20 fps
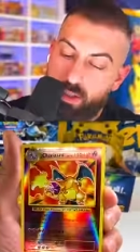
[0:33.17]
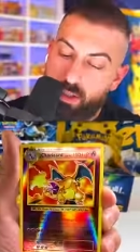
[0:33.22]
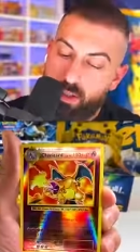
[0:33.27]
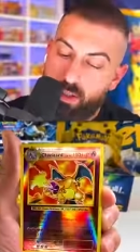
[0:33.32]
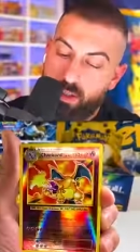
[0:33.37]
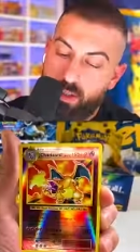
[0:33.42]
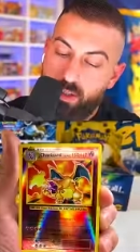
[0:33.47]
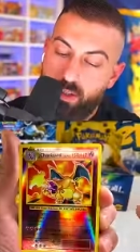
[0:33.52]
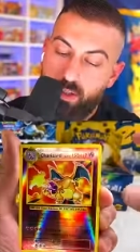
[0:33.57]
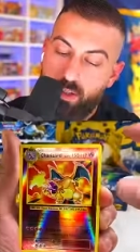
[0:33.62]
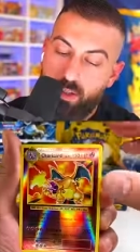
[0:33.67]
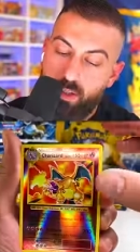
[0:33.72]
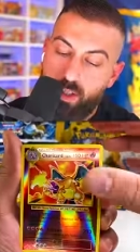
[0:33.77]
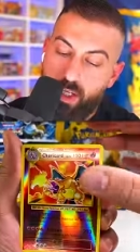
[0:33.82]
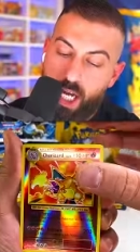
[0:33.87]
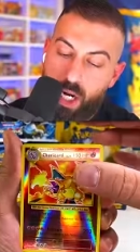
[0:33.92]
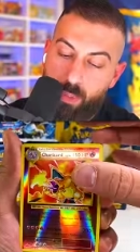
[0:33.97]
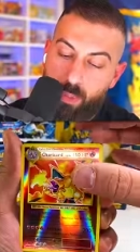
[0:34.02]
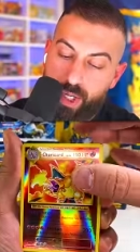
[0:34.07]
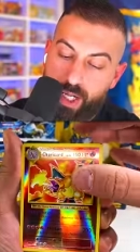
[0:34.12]
And then
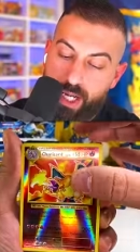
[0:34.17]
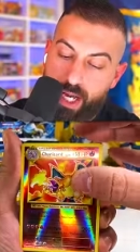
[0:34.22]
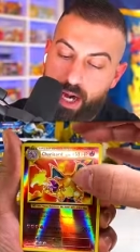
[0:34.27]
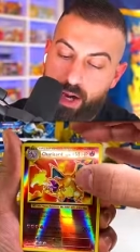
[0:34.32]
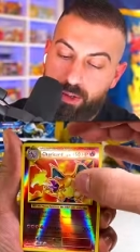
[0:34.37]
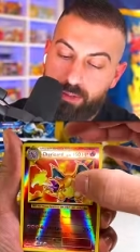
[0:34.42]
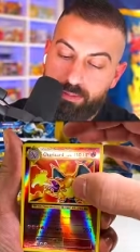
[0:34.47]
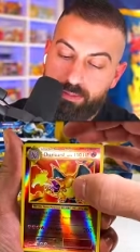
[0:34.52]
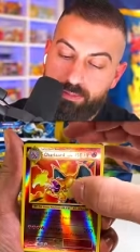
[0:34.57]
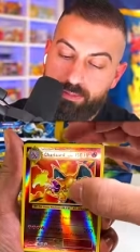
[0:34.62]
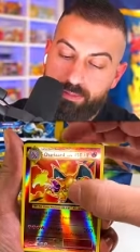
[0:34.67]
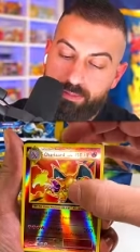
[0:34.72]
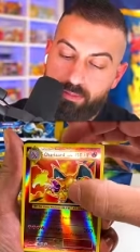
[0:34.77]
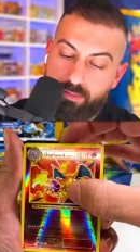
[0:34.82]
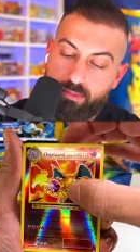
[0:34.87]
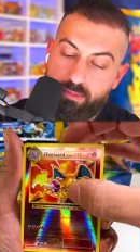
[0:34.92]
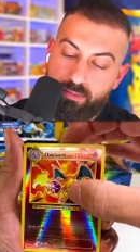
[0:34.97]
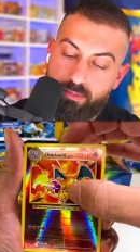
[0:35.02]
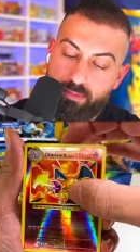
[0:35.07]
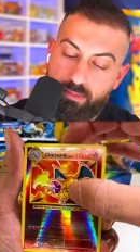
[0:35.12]
right behind that, go. well,
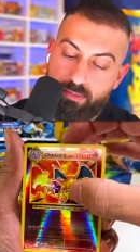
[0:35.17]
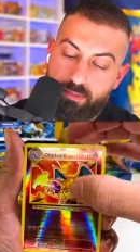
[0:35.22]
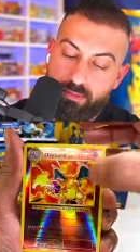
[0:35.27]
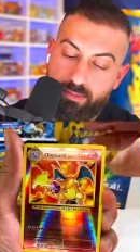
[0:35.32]
I'll just let